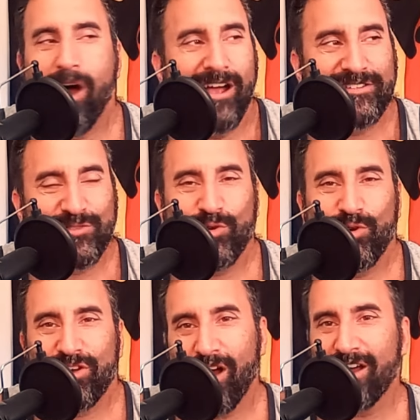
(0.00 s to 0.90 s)
I
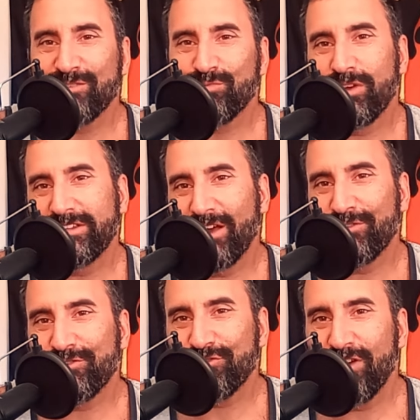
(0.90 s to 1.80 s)
saw guys walking
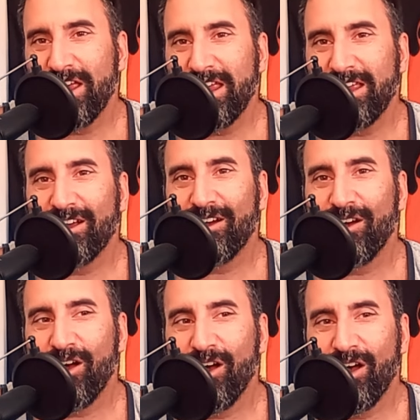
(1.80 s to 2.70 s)
down the street
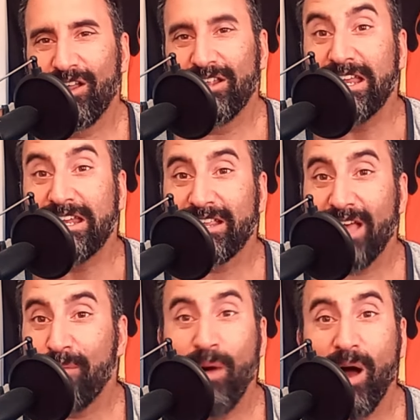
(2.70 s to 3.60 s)
uh, leading
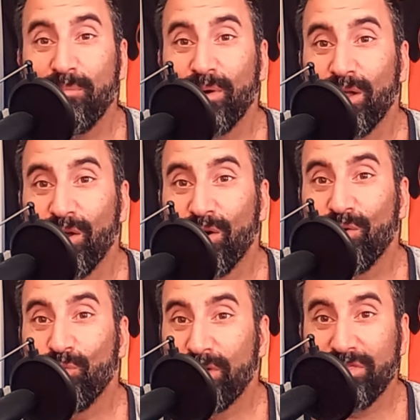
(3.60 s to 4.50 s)
their pup
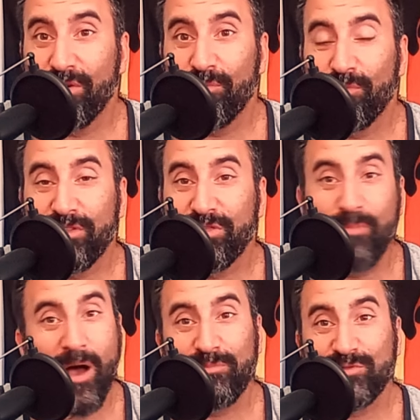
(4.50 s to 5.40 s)
along with them, with the
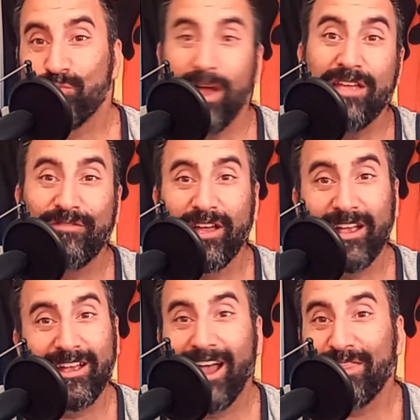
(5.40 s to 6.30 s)
pups
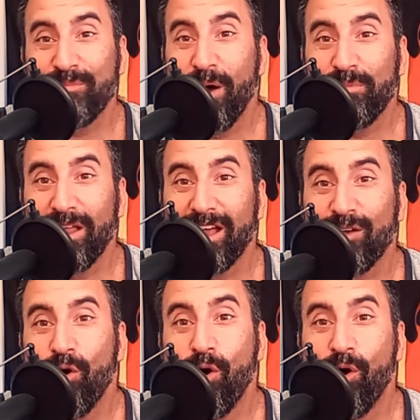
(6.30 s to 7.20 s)
waving at the
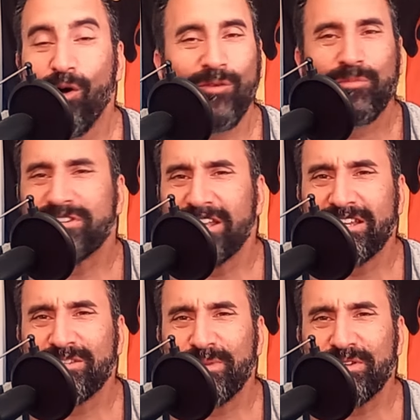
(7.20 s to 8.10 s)
public or
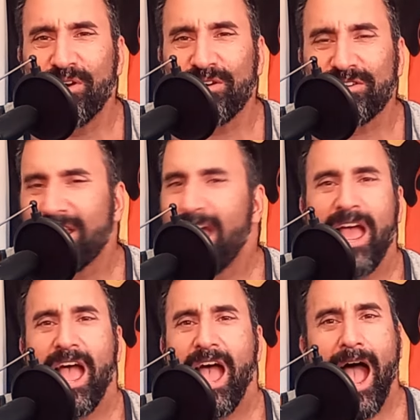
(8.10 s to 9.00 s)
pretending to be dogs.
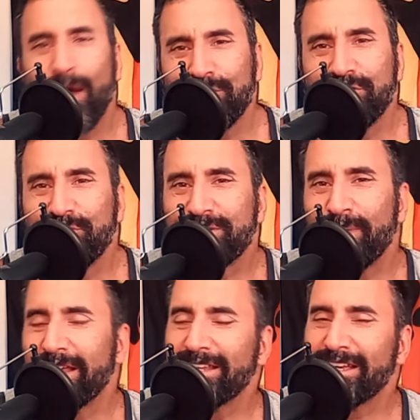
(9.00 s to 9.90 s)
How do you
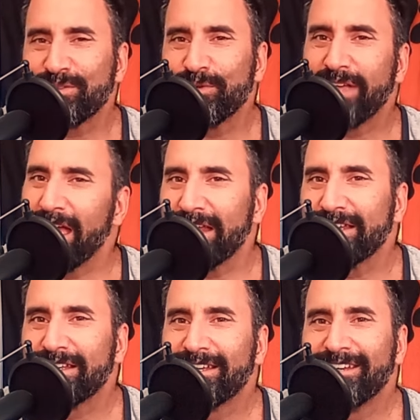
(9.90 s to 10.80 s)
explain that to a kid?